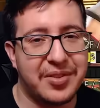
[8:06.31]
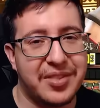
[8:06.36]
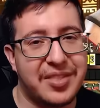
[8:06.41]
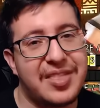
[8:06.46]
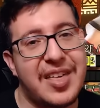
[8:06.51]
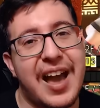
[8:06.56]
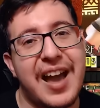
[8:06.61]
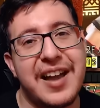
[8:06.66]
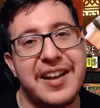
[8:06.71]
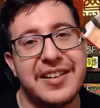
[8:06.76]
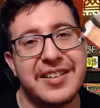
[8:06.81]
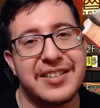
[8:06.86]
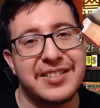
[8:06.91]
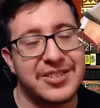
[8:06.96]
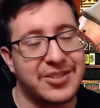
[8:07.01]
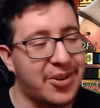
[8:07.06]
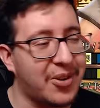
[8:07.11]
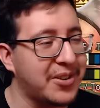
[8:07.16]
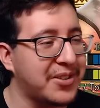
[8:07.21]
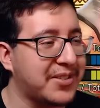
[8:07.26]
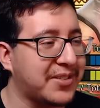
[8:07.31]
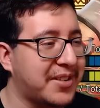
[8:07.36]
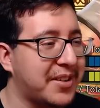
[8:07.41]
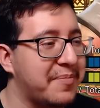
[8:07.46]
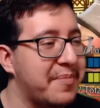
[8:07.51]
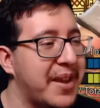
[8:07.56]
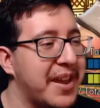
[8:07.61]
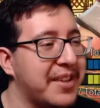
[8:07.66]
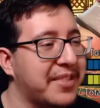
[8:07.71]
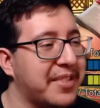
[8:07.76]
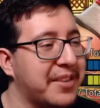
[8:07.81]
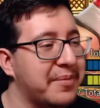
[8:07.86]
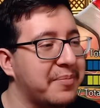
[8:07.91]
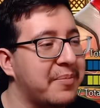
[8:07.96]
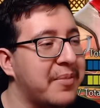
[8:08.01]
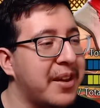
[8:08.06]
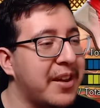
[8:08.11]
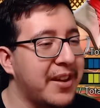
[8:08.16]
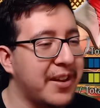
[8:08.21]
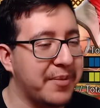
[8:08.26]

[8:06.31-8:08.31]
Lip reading: That starts to make them